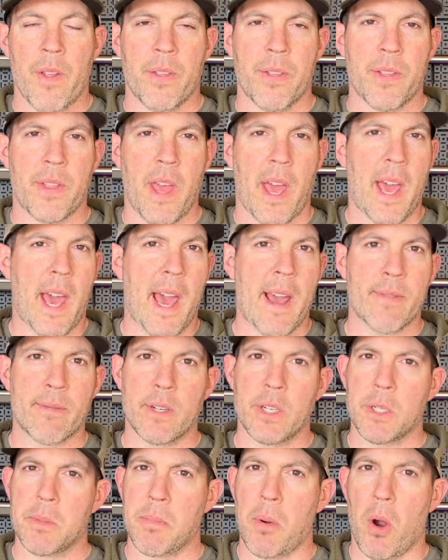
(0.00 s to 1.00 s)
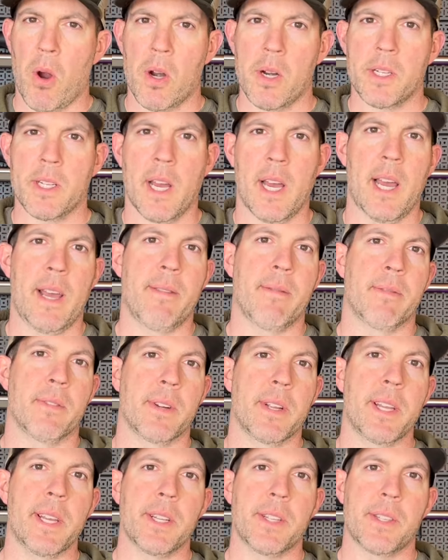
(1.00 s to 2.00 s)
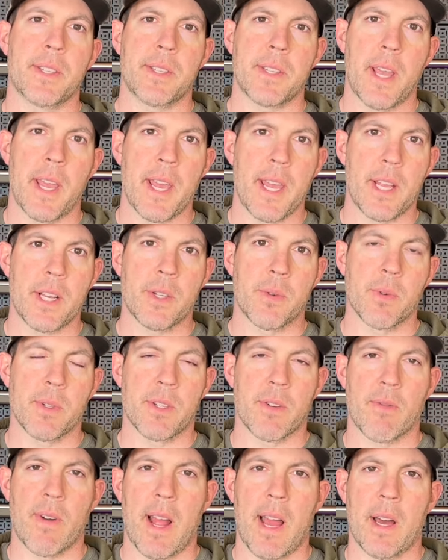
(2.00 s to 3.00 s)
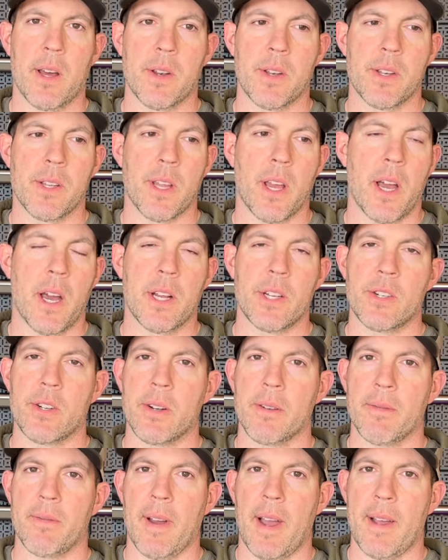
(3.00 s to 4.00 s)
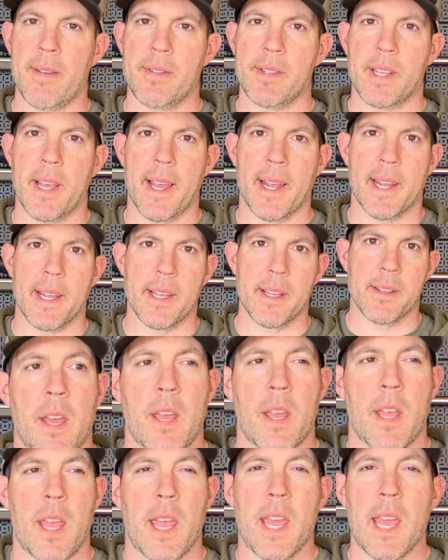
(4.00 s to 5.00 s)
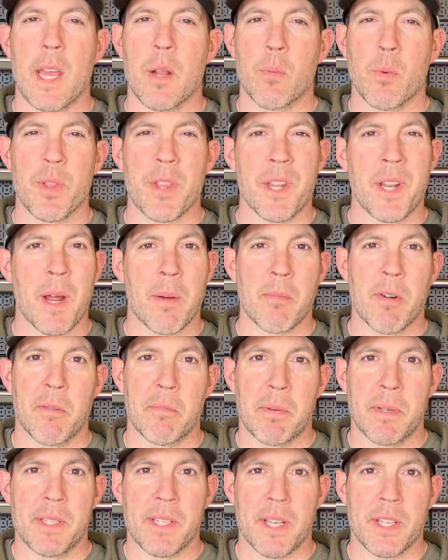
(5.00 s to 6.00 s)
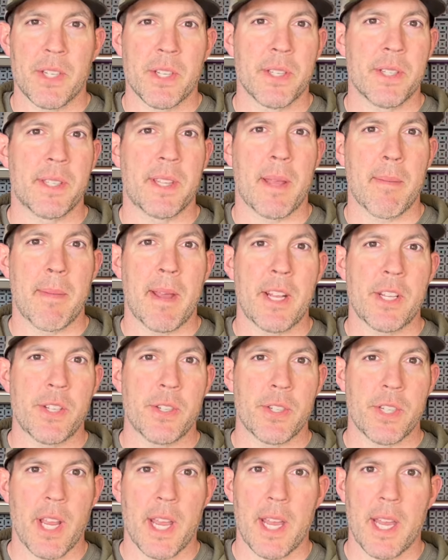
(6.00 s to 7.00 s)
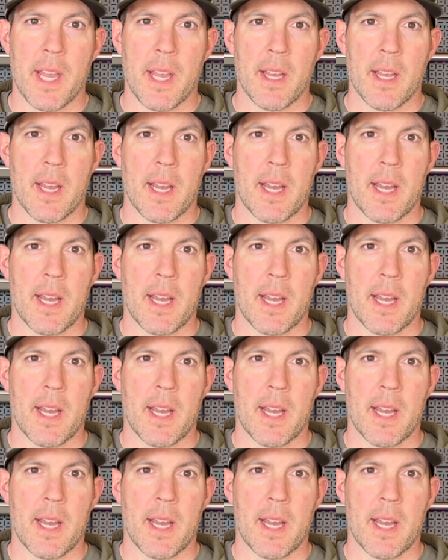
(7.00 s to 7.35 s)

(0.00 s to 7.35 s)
The average par time for each stage was around 105 seconds. And with the number of positions they made you change,